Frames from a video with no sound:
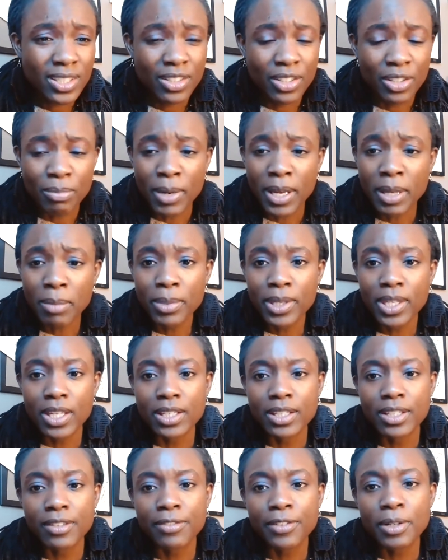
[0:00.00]
There might be a
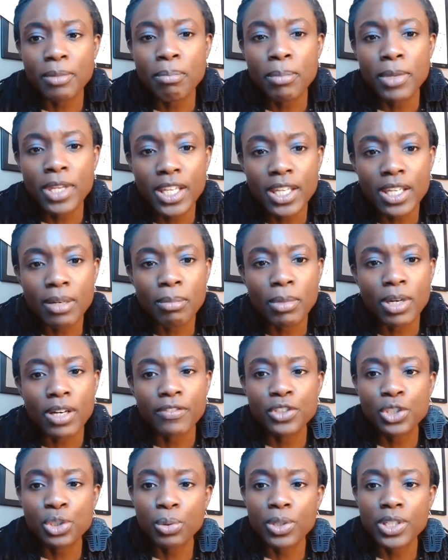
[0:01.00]
different medium of
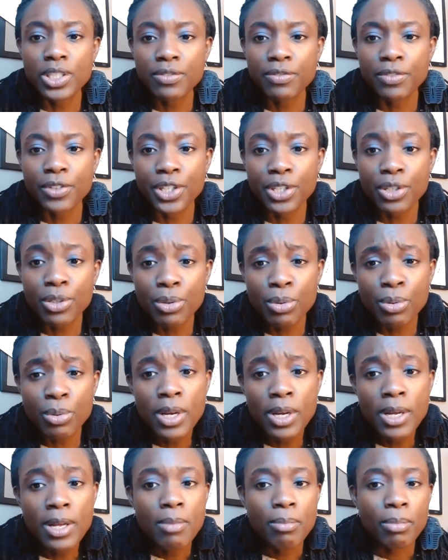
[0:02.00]
choice for you,
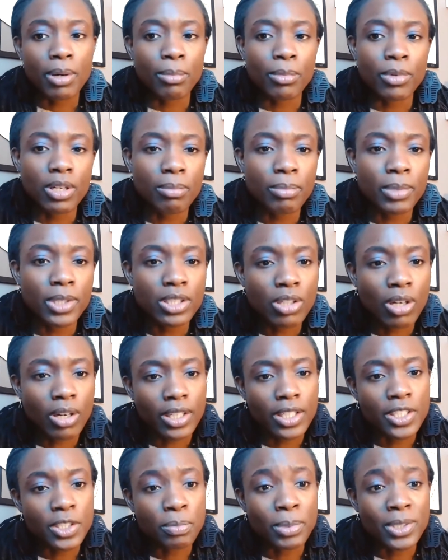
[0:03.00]
but I'm going to be
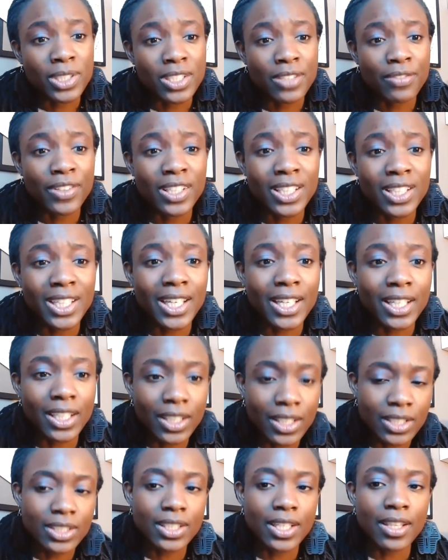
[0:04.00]
talking specifically, at
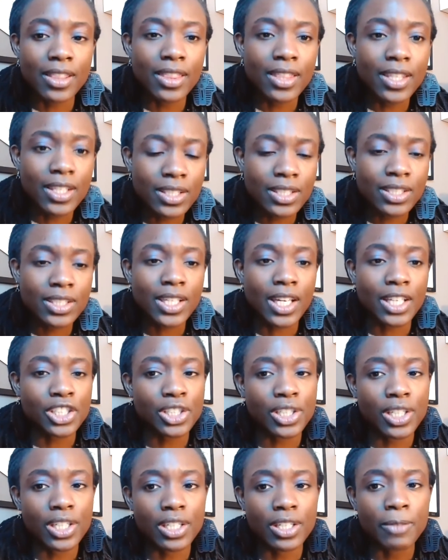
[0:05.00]
least in this
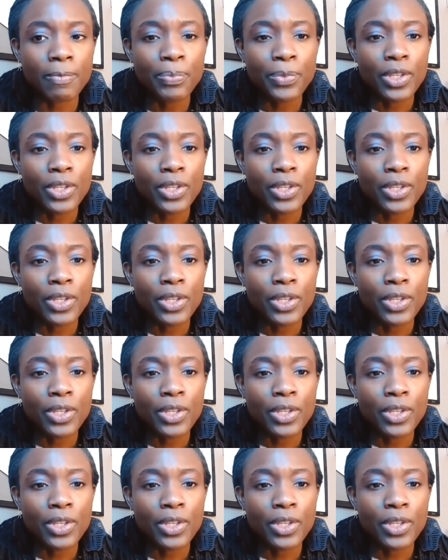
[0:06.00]
session,